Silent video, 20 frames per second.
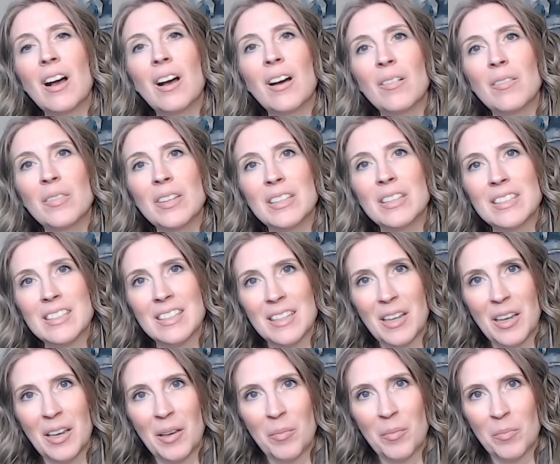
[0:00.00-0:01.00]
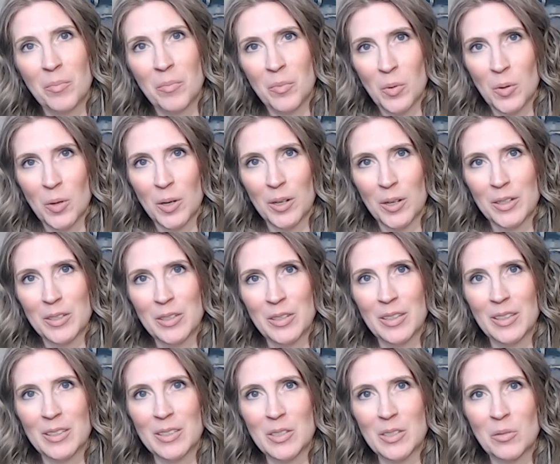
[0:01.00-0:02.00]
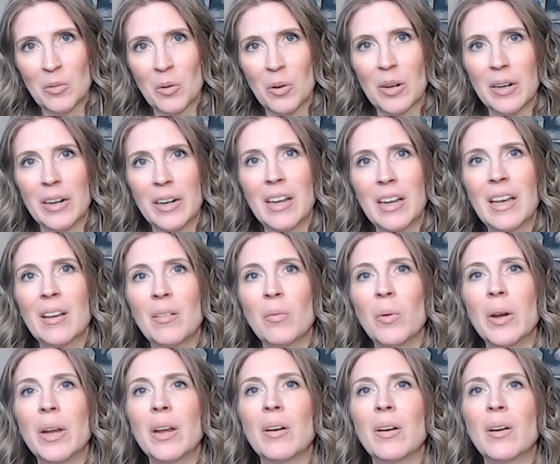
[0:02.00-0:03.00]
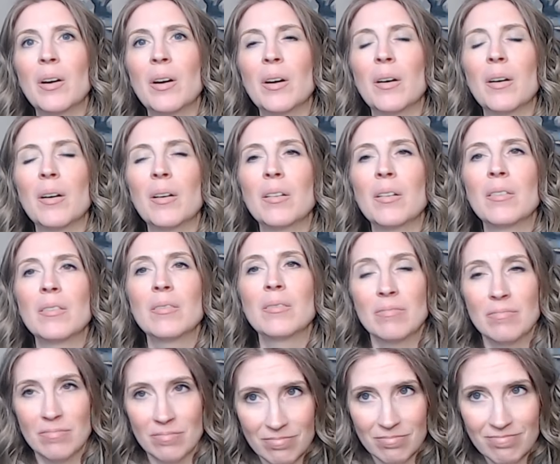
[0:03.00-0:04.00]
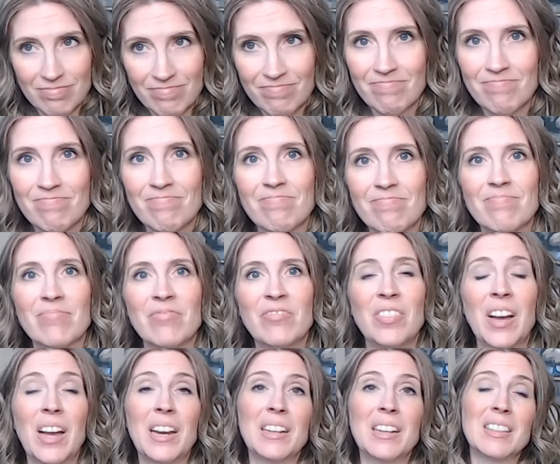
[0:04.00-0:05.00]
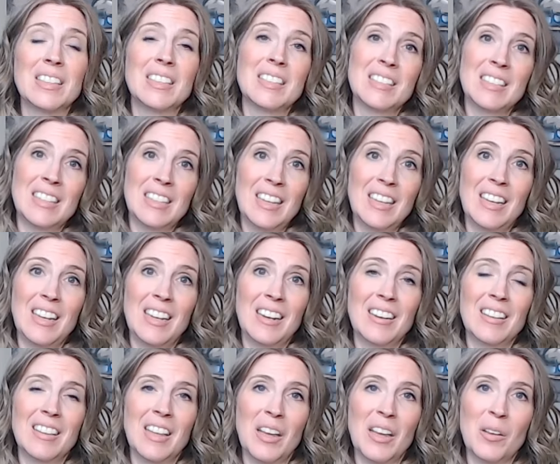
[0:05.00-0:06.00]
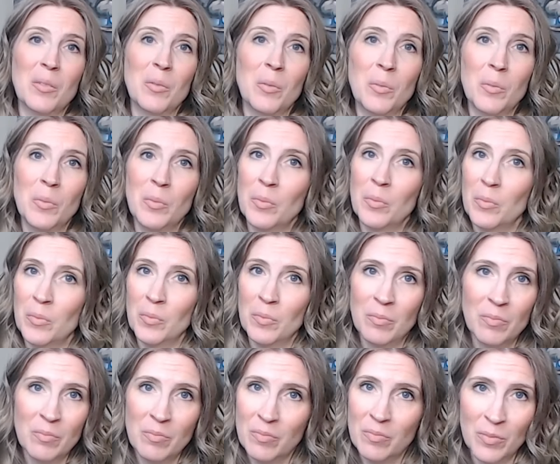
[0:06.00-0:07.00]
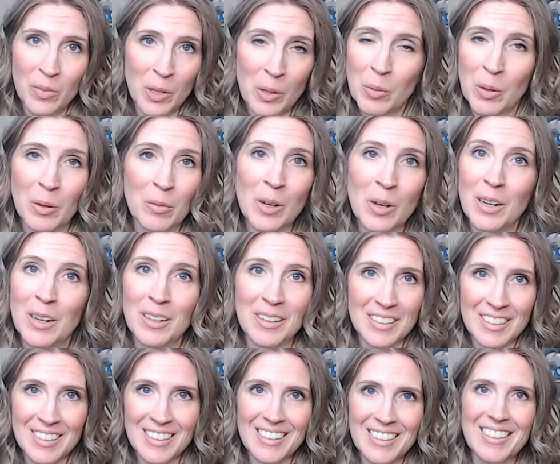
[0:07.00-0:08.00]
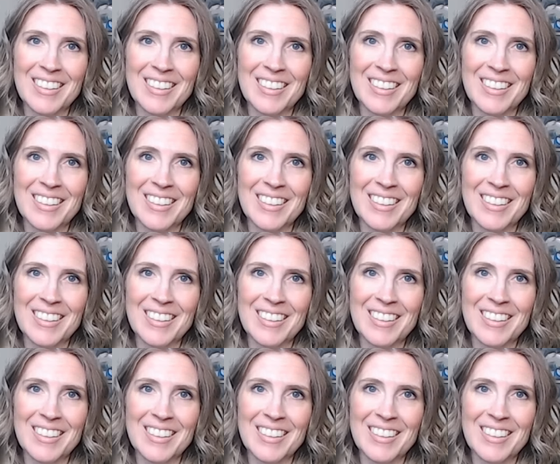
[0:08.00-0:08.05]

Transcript: obviously more to the story, and we are finally seeing that we weren't wrong